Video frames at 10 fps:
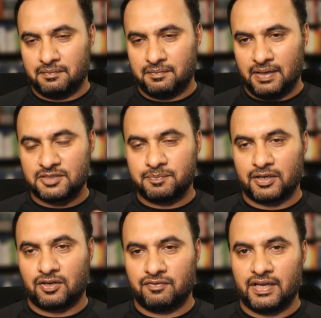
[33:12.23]

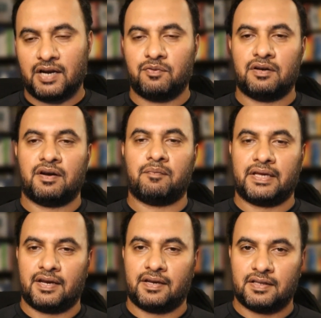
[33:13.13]
aspect of that will
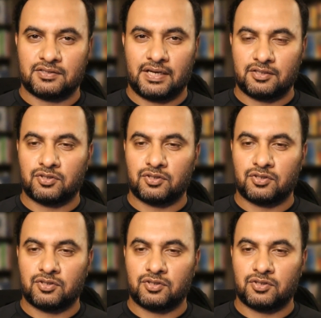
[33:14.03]
replicate in society.